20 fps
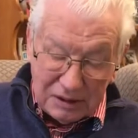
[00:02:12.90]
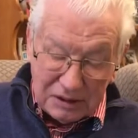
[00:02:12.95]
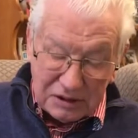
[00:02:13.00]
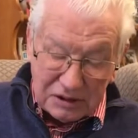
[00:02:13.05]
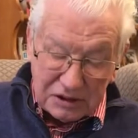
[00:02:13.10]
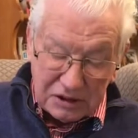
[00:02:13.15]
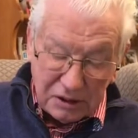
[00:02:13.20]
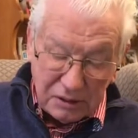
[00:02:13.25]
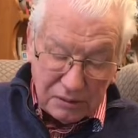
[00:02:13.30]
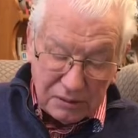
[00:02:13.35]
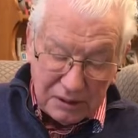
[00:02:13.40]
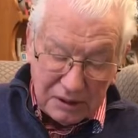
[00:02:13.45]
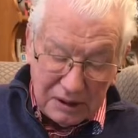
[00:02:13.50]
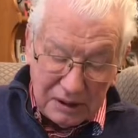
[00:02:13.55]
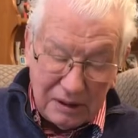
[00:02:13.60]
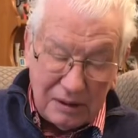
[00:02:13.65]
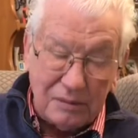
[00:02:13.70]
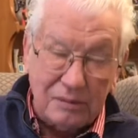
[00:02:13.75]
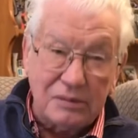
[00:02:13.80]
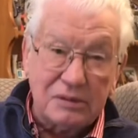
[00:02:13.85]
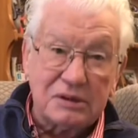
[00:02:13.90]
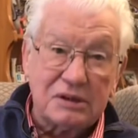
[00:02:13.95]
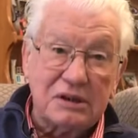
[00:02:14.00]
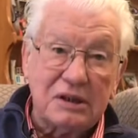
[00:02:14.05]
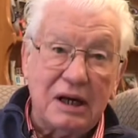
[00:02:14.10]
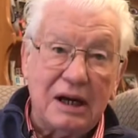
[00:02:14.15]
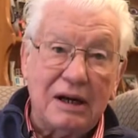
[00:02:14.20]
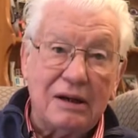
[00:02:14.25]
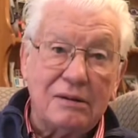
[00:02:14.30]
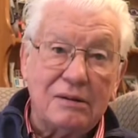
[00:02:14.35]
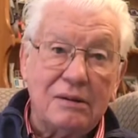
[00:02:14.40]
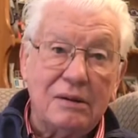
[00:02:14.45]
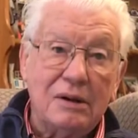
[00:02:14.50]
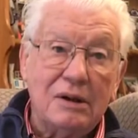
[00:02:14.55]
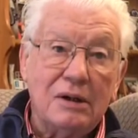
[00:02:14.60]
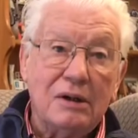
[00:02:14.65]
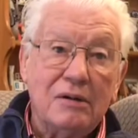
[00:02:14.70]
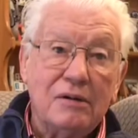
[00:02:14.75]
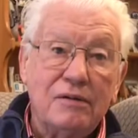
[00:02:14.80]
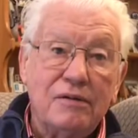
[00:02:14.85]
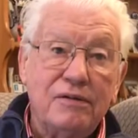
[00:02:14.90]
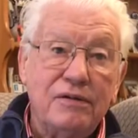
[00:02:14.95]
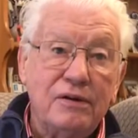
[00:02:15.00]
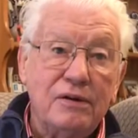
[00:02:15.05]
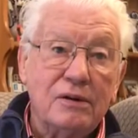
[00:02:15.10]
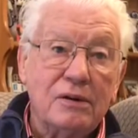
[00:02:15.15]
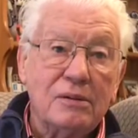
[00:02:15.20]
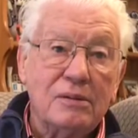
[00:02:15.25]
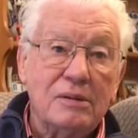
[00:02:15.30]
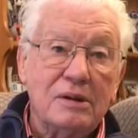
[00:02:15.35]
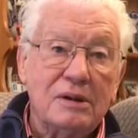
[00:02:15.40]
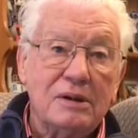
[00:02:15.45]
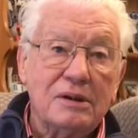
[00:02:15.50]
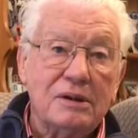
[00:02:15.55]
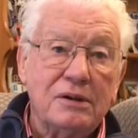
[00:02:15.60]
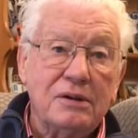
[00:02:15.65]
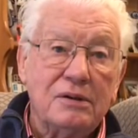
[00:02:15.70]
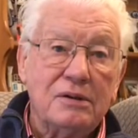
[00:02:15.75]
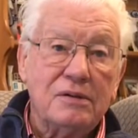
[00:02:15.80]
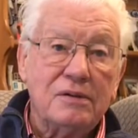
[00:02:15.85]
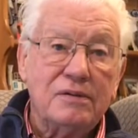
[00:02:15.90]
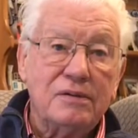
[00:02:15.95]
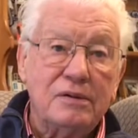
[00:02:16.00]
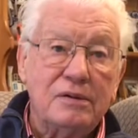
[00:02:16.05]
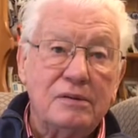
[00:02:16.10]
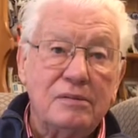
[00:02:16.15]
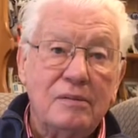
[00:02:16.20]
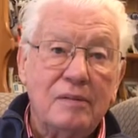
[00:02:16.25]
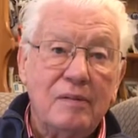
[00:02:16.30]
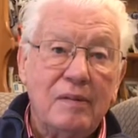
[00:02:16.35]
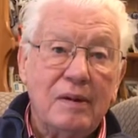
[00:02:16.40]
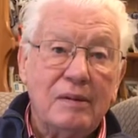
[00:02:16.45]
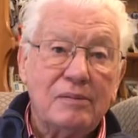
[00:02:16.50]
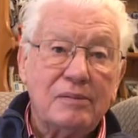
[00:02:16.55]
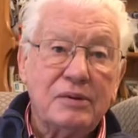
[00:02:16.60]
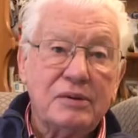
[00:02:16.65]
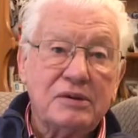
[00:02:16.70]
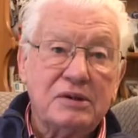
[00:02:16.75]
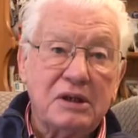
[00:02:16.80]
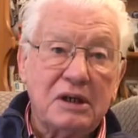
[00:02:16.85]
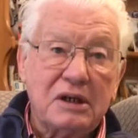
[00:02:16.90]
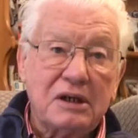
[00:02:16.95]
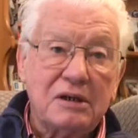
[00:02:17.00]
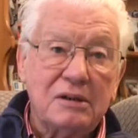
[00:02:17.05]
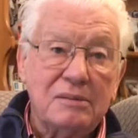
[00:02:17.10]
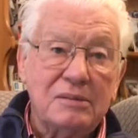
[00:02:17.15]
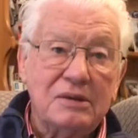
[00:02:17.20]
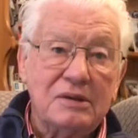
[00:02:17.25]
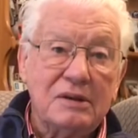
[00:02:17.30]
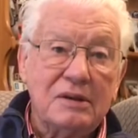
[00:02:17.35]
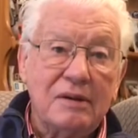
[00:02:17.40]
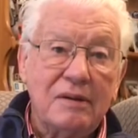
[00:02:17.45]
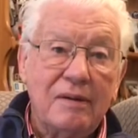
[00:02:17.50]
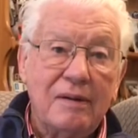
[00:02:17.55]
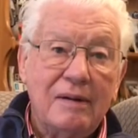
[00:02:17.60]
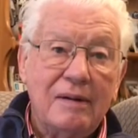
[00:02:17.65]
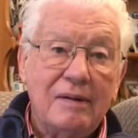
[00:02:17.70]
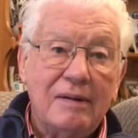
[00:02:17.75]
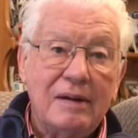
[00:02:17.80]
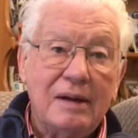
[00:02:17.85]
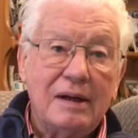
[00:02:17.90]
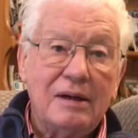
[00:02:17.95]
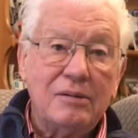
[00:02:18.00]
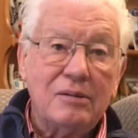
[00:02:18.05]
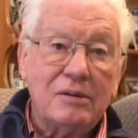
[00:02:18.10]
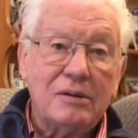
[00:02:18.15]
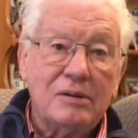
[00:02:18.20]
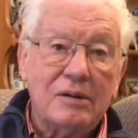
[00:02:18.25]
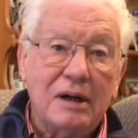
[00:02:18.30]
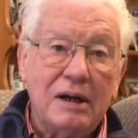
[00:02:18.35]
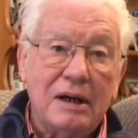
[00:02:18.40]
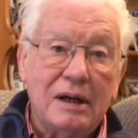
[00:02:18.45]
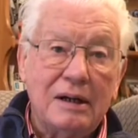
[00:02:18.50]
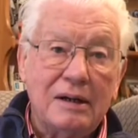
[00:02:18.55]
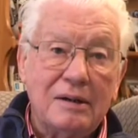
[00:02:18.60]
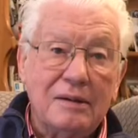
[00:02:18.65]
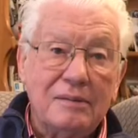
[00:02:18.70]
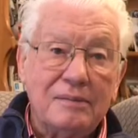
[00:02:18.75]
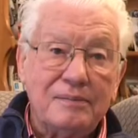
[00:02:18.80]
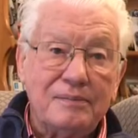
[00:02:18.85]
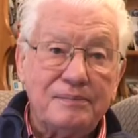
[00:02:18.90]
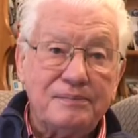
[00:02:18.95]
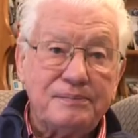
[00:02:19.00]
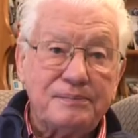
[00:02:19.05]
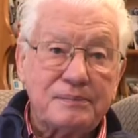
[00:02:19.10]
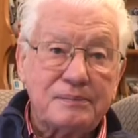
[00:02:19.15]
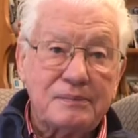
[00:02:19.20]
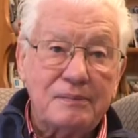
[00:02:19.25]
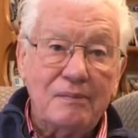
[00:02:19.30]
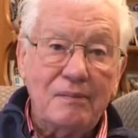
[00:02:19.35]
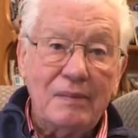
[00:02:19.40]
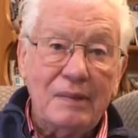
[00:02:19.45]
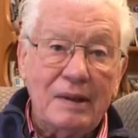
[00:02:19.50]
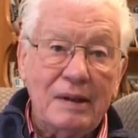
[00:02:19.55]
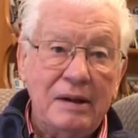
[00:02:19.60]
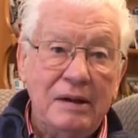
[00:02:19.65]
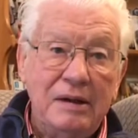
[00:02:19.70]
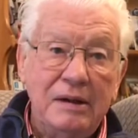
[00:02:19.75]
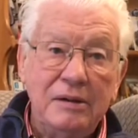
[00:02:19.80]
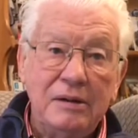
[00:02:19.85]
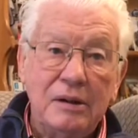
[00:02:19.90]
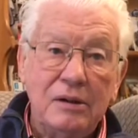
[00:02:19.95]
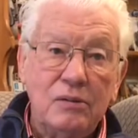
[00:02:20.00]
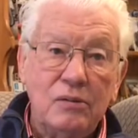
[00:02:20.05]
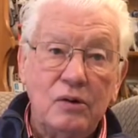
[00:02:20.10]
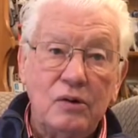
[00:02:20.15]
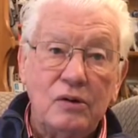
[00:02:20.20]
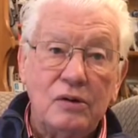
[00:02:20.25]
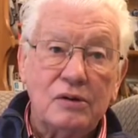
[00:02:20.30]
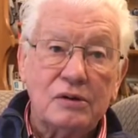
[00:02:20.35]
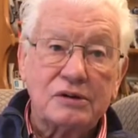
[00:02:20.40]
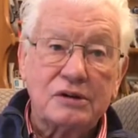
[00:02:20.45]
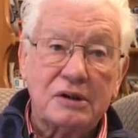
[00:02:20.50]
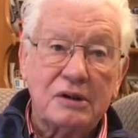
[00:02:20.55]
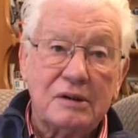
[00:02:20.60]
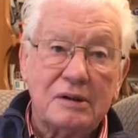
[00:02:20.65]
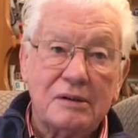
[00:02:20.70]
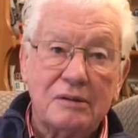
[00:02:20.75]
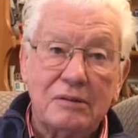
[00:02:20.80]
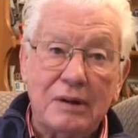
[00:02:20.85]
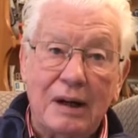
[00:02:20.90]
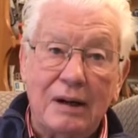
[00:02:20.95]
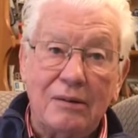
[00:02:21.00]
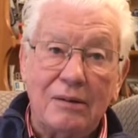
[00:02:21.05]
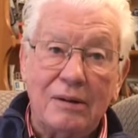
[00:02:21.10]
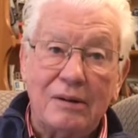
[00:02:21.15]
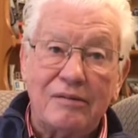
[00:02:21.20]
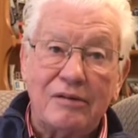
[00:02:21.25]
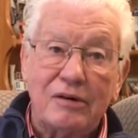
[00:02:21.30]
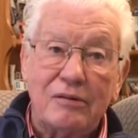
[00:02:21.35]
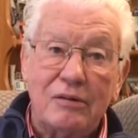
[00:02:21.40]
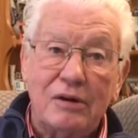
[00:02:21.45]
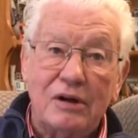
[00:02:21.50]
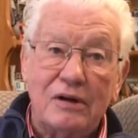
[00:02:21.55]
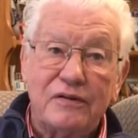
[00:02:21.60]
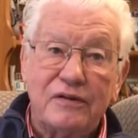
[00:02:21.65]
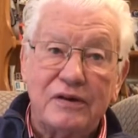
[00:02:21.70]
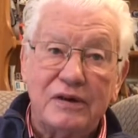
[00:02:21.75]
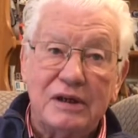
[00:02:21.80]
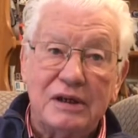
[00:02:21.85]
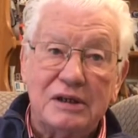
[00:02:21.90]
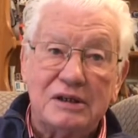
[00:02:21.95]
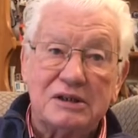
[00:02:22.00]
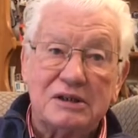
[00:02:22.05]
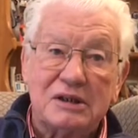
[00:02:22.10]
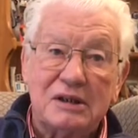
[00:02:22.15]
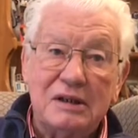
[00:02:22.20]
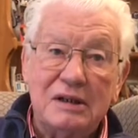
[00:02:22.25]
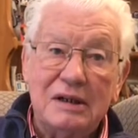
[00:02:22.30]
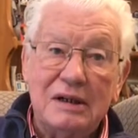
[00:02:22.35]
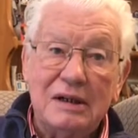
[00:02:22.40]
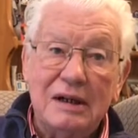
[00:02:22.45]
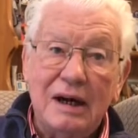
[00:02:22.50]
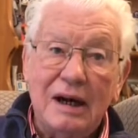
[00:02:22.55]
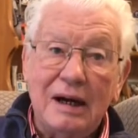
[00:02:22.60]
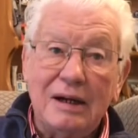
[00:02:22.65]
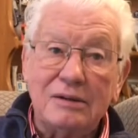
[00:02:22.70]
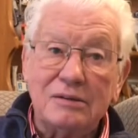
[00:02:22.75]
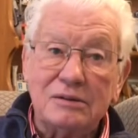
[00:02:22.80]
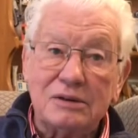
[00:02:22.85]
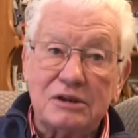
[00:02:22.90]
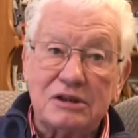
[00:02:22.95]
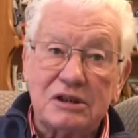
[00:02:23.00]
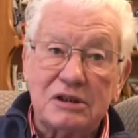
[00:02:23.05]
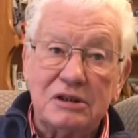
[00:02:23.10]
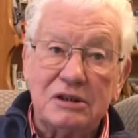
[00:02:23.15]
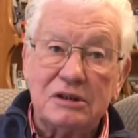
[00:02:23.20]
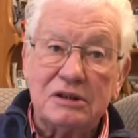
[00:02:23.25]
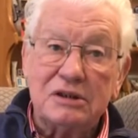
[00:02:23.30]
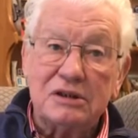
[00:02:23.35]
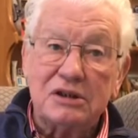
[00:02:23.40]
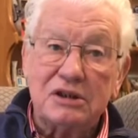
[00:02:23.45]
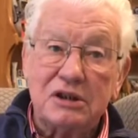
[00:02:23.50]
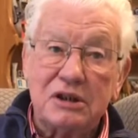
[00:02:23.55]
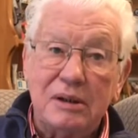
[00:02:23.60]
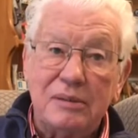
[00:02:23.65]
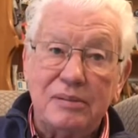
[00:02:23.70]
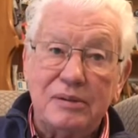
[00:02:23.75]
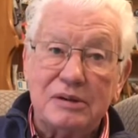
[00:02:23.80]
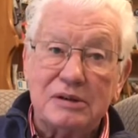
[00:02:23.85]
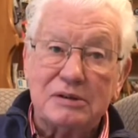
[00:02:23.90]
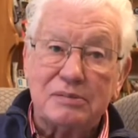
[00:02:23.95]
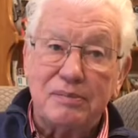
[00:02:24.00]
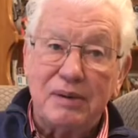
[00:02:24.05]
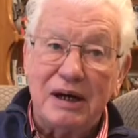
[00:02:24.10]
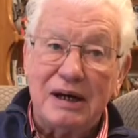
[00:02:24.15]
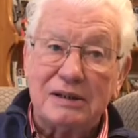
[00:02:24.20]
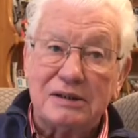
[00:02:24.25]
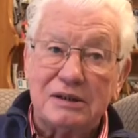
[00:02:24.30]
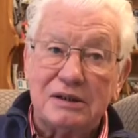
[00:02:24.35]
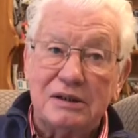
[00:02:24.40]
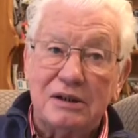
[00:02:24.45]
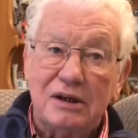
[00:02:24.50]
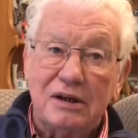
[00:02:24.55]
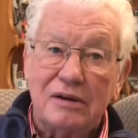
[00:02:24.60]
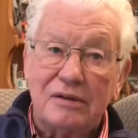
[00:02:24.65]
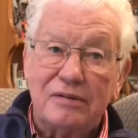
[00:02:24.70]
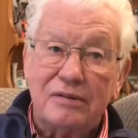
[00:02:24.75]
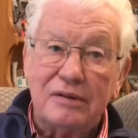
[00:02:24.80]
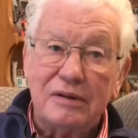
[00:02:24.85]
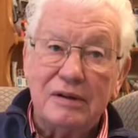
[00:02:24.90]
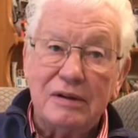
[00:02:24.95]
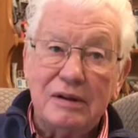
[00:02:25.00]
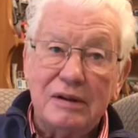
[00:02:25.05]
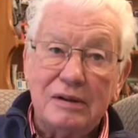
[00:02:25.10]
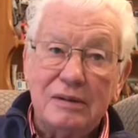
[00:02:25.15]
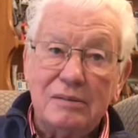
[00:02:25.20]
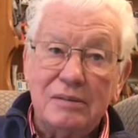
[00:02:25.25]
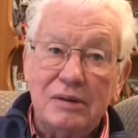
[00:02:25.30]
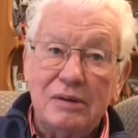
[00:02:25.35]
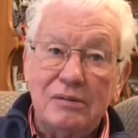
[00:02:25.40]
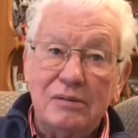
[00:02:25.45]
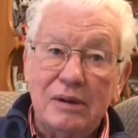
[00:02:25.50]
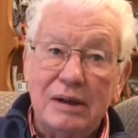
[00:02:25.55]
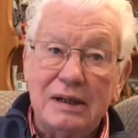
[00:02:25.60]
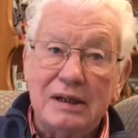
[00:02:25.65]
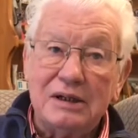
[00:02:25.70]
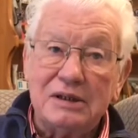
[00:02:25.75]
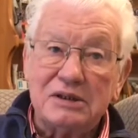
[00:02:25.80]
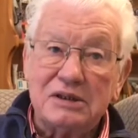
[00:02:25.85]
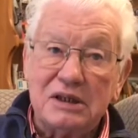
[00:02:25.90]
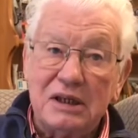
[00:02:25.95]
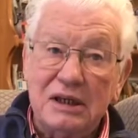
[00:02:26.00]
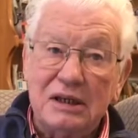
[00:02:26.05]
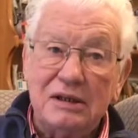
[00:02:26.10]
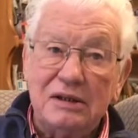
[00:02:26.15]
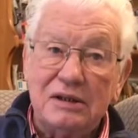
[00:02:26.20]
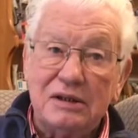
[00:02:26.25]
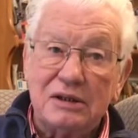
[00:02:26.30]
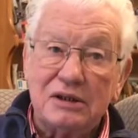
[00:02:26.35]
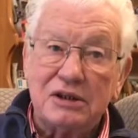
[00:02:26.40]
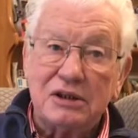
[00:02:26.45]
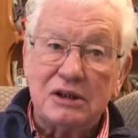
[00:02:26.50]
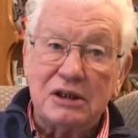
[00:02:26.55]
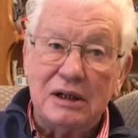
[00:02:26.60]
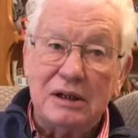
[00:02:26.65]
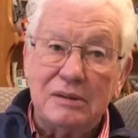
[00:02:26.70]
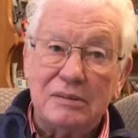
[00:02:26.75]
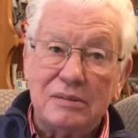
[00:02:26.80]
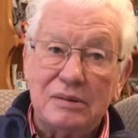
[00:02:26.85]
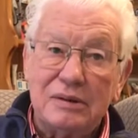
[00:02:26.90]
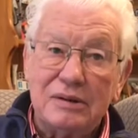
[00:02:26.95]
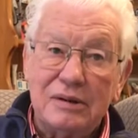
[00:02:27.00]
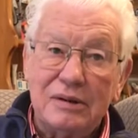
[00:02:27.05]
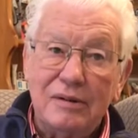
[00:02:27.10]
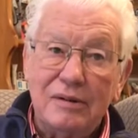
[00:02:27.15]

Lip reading: so that it was now full. What an awful predicament they were in. You know, water, however rough it is outside the ship, is bad enough, but when it's in the ship,